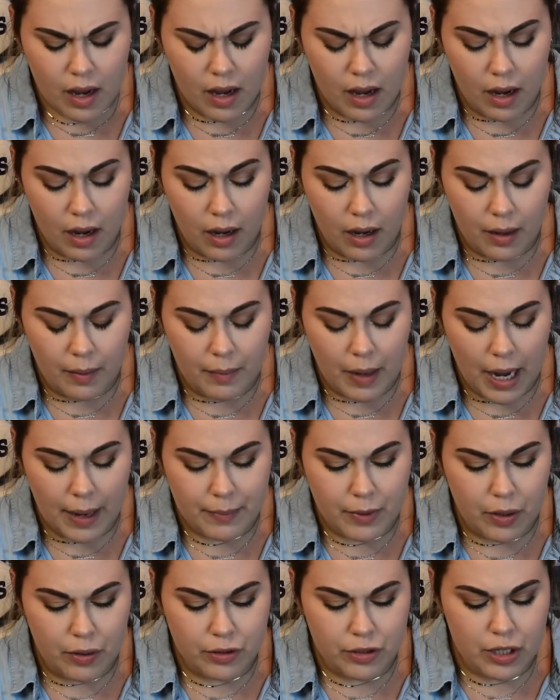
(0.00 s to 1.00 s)

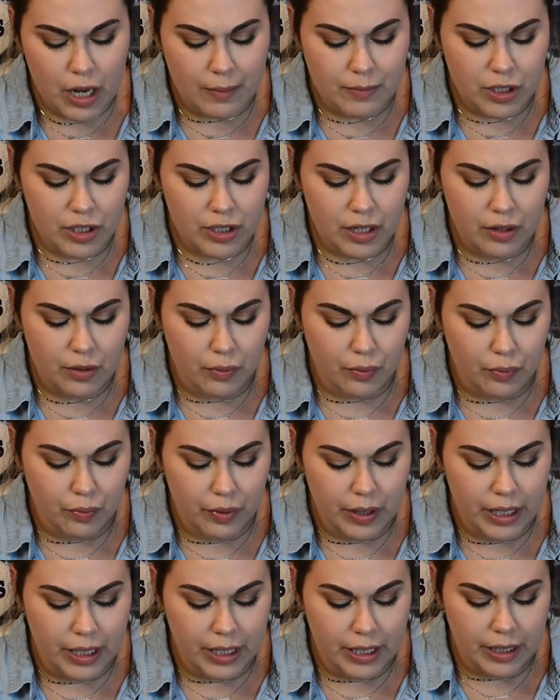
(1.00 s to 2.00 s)
I'm just gonna
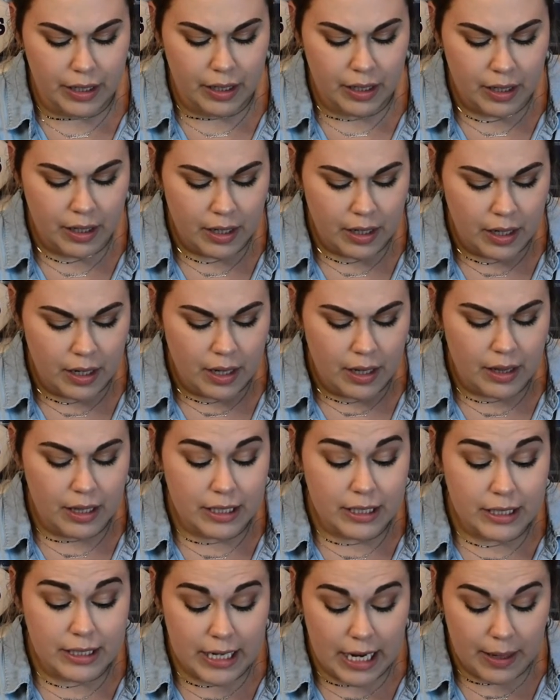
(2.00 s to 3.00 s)
read the
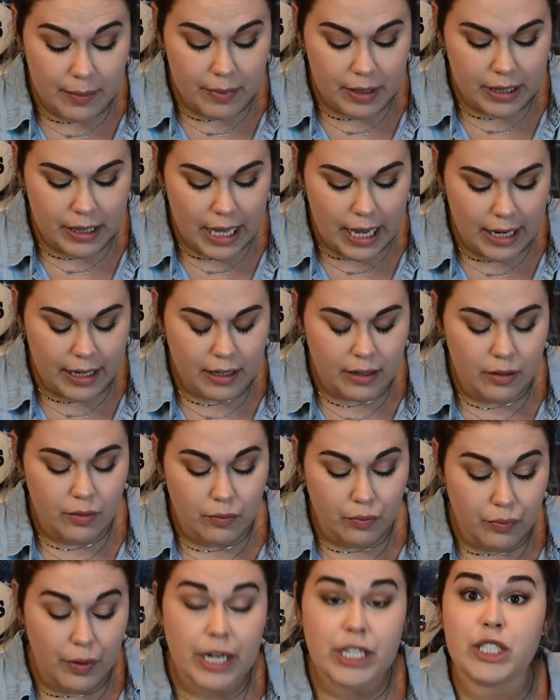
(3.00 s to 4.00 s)
statement that
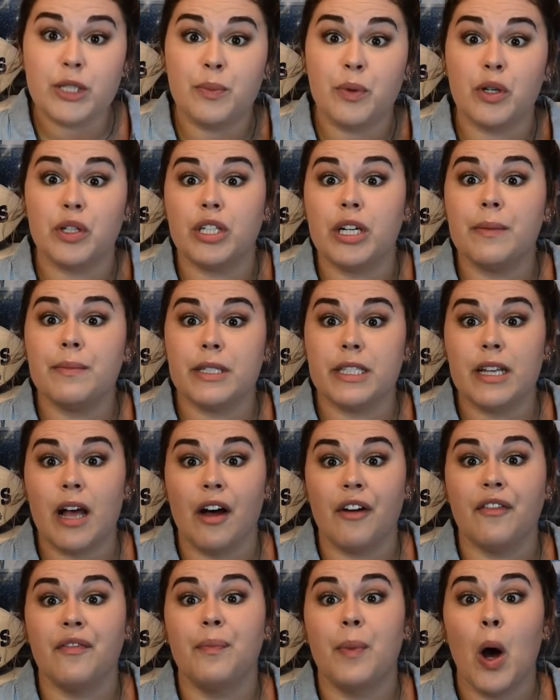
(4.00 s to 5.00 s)
Reggie Bush
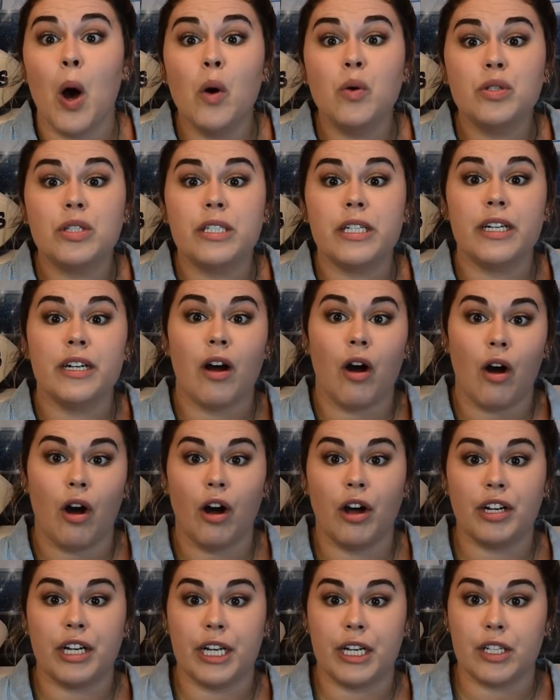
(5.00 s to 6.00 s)
himself posted
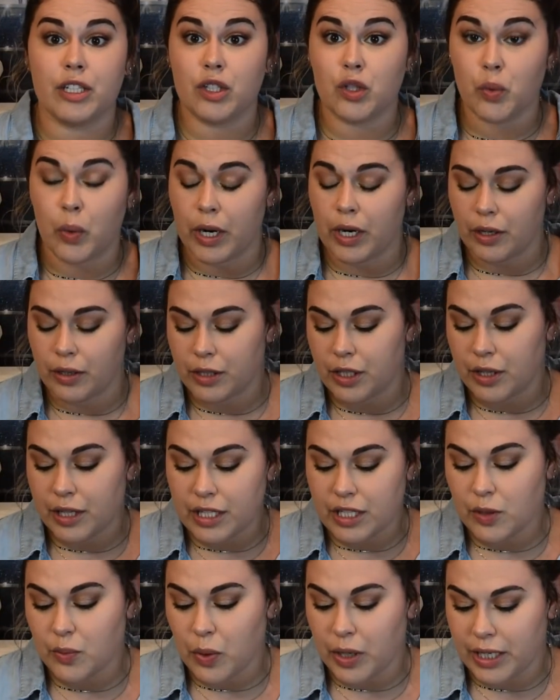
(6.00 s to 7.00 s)
on his Twitter. So
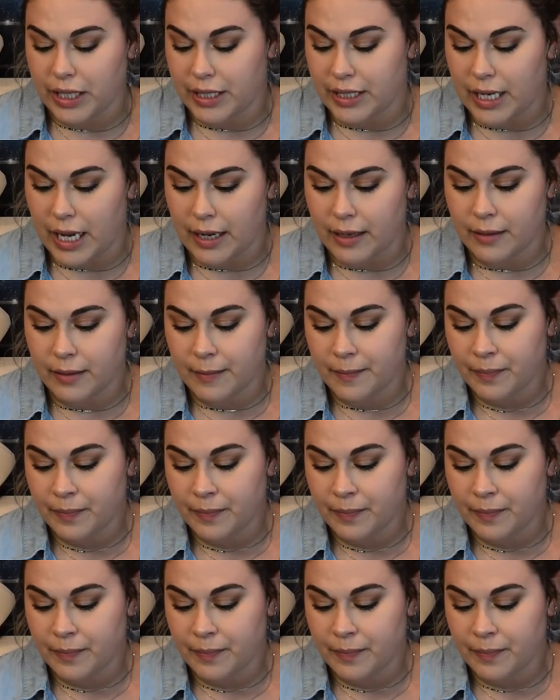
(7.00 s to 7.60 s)
this is what he said.